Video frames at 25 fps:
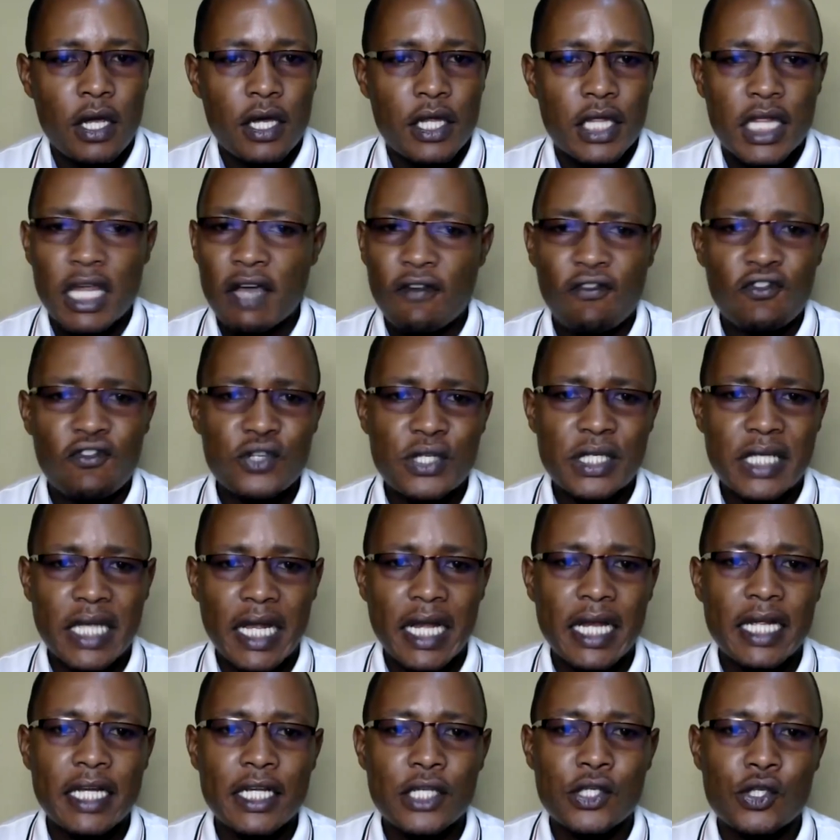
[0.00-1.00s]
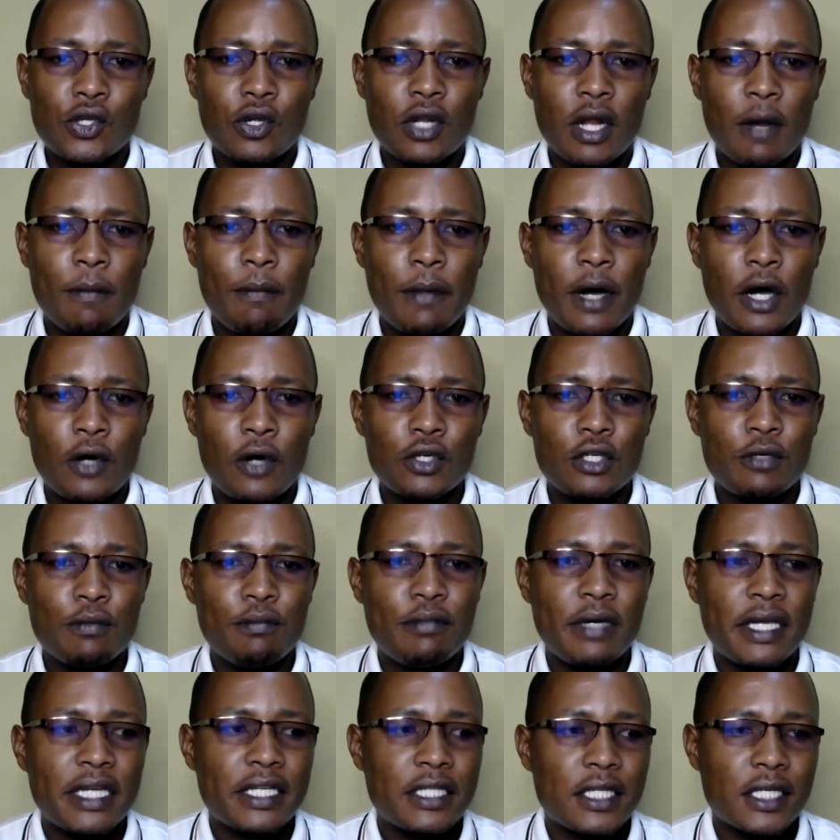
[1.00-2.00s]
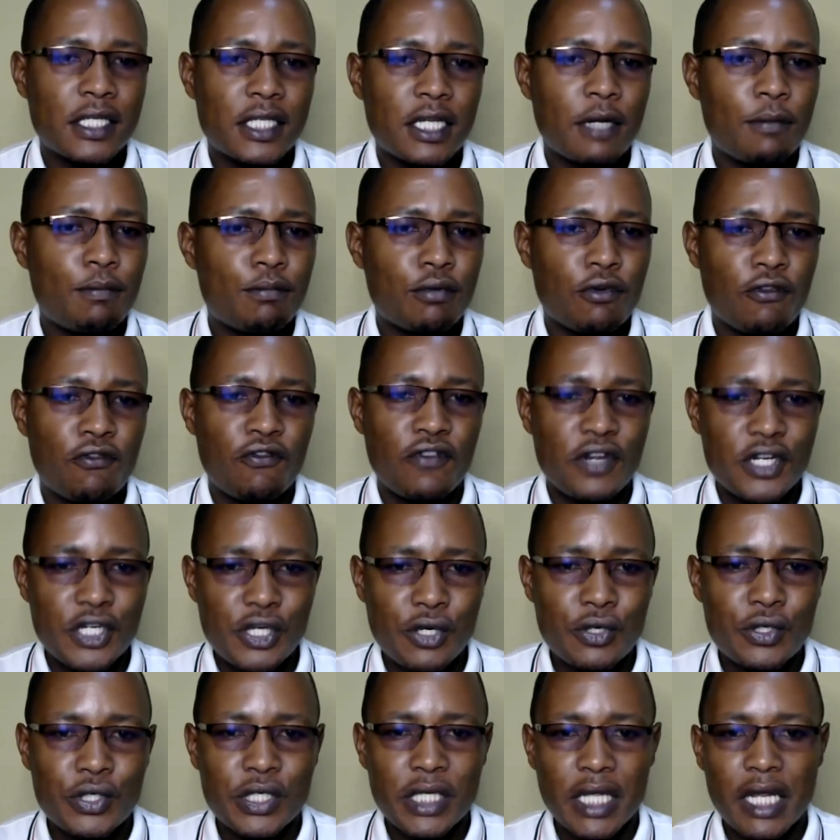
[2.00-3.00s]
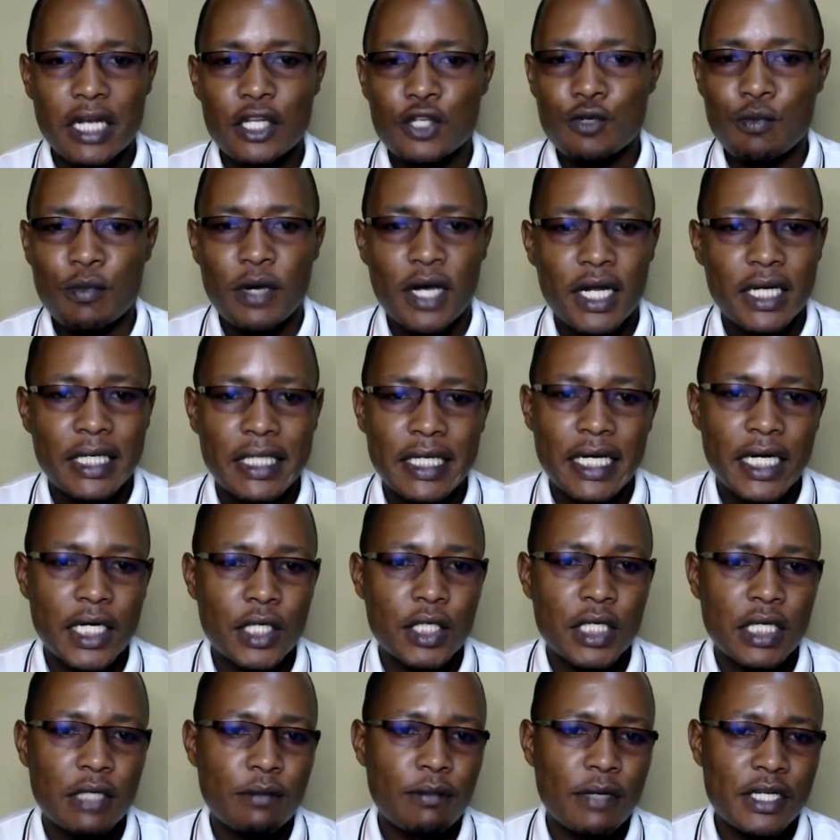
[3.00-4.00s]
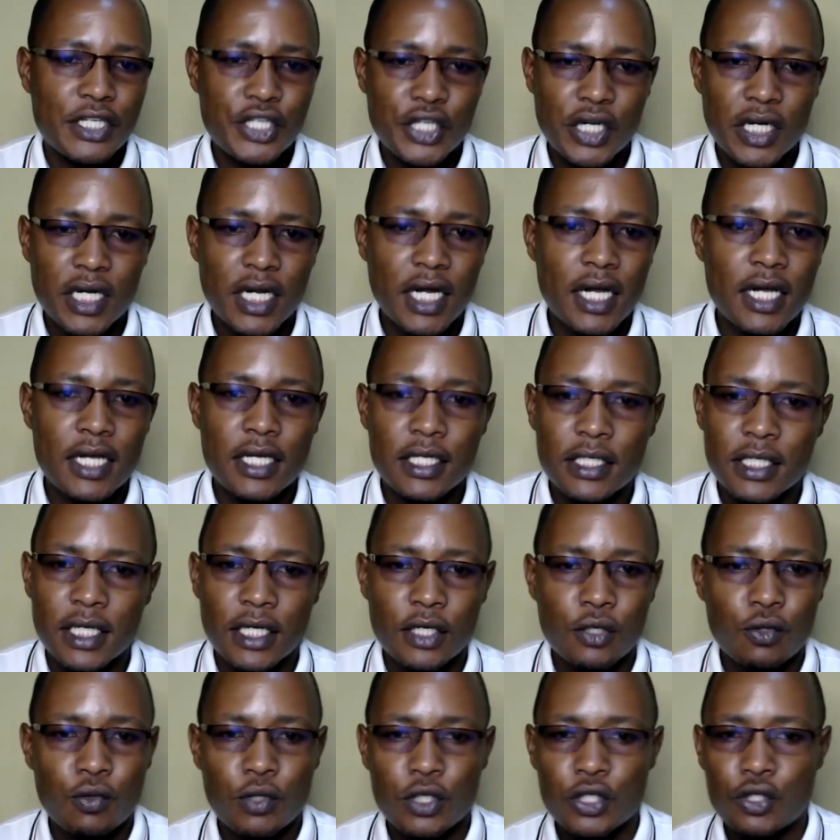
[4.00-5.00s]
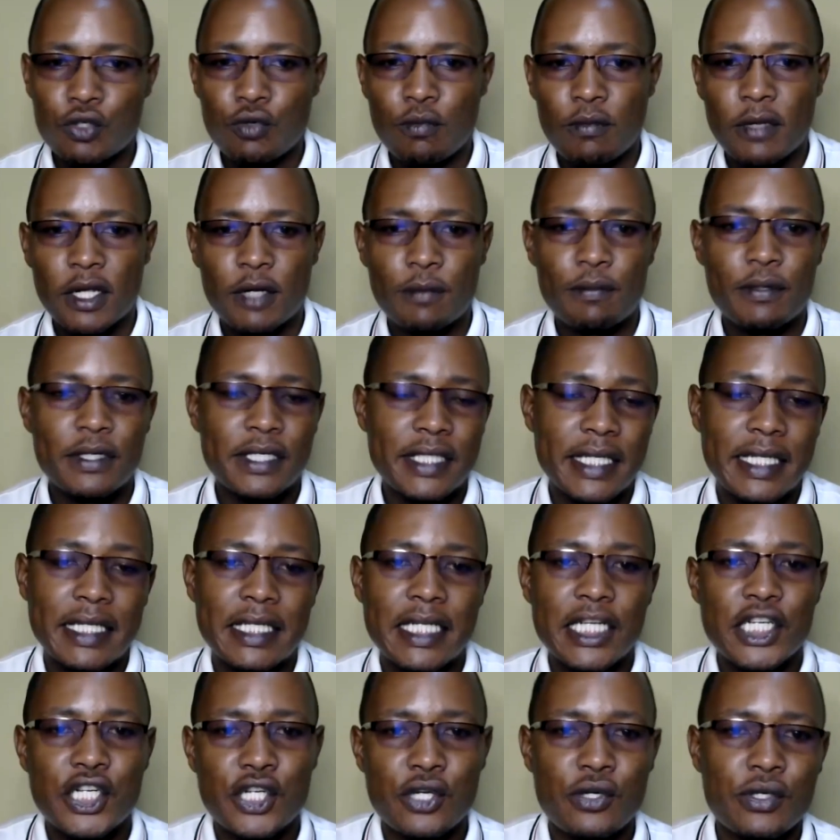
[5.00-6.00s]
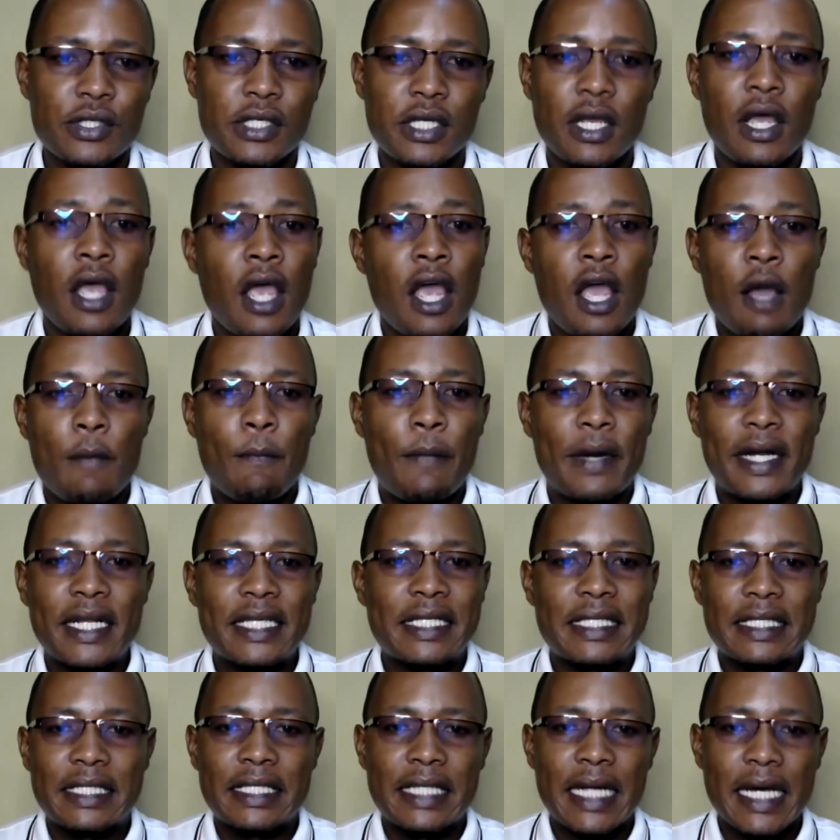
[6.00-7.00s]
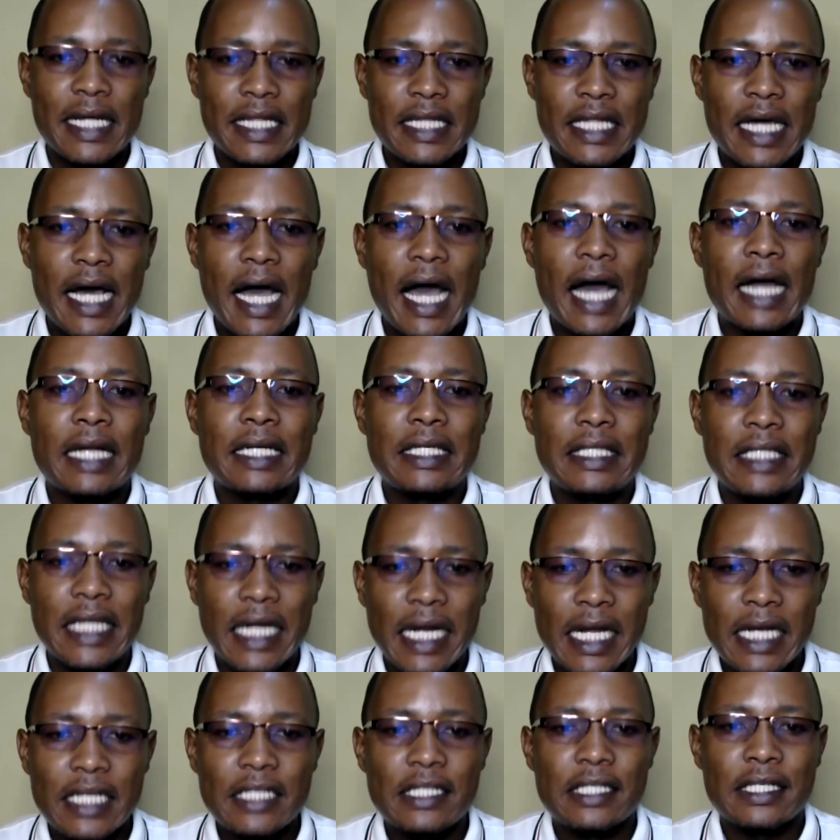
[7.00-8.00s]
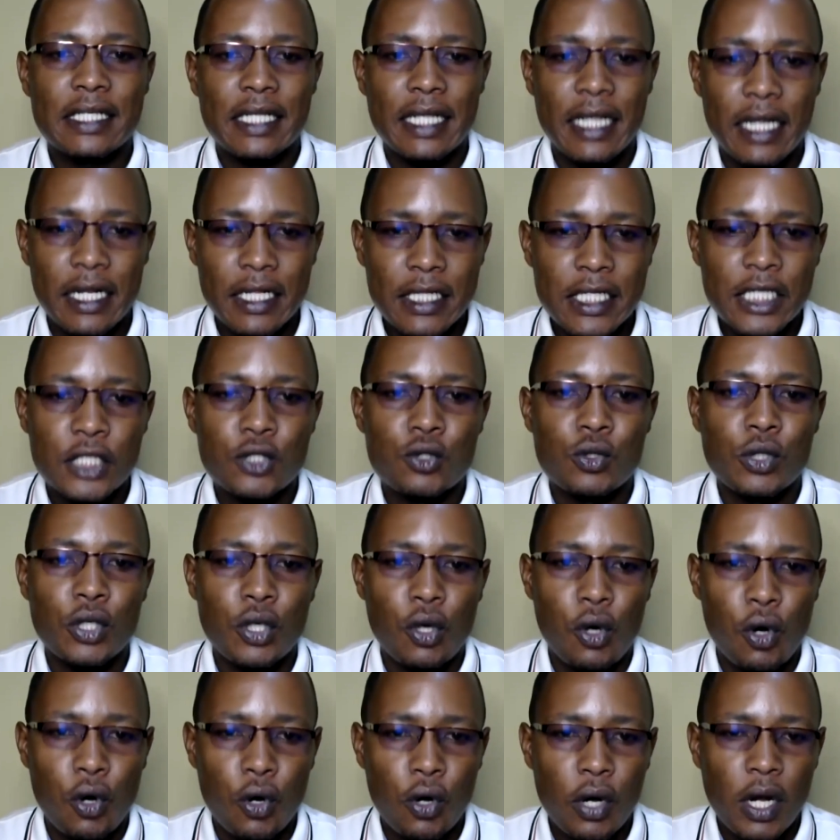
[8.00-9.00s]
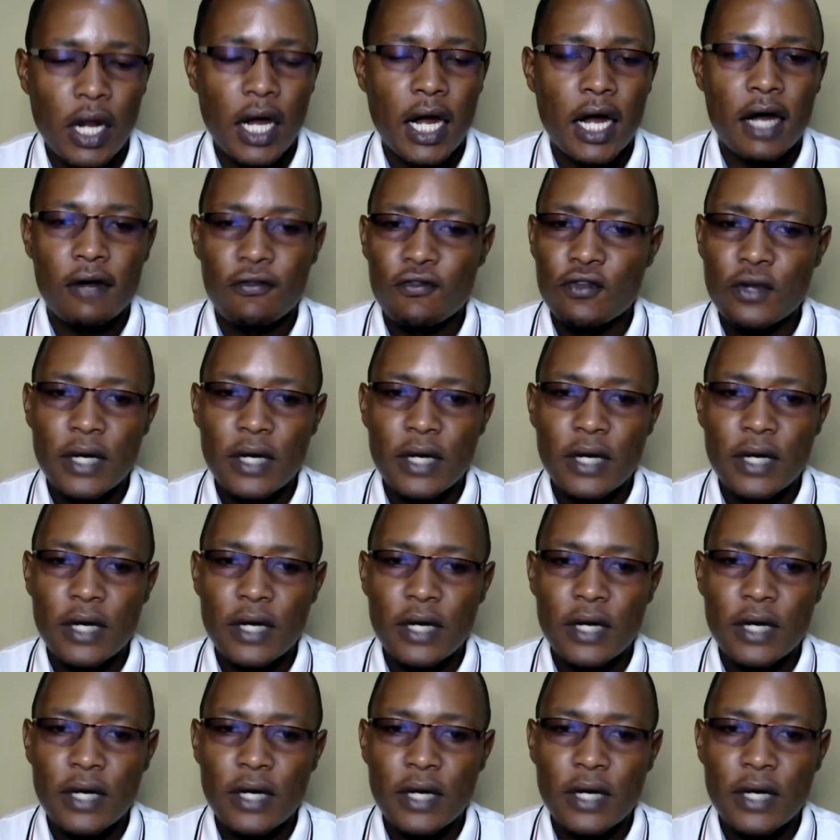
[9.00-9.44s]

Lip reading: Therefore, selling is not about being just a professional salesman carrying merchandise and going to make presentations, but it's rather a daily skill that we all have.